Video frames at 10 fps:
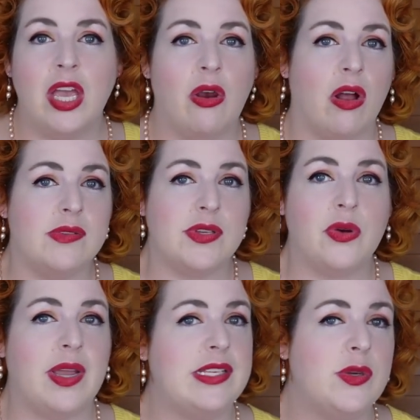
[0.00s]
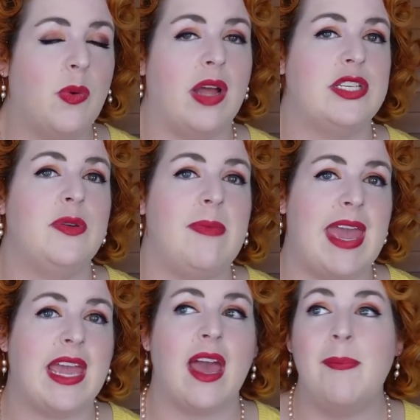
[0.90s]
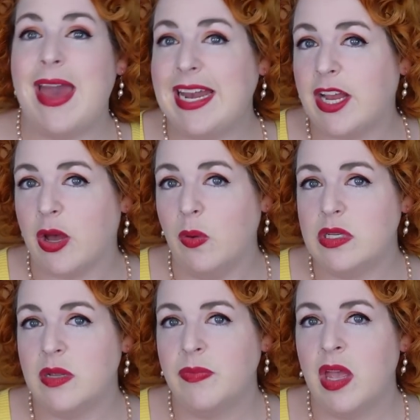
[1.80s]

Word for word: You're also going to want to make a petticoat.